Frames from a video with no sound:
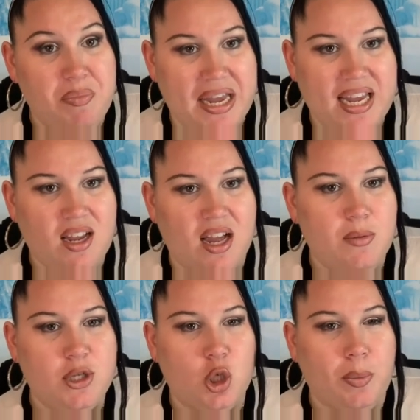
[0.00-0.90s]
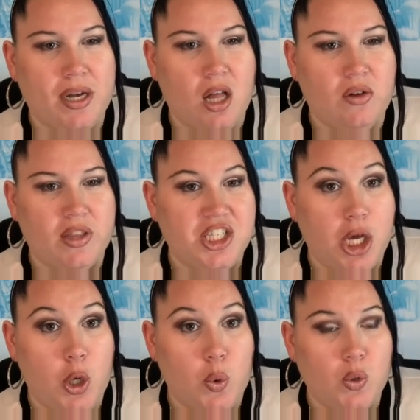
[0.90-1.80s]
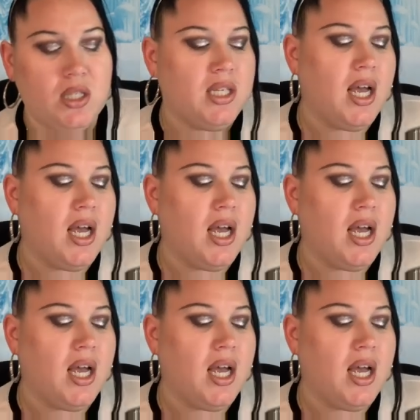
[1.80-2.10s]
pink. It'd be so pretty all over the toes.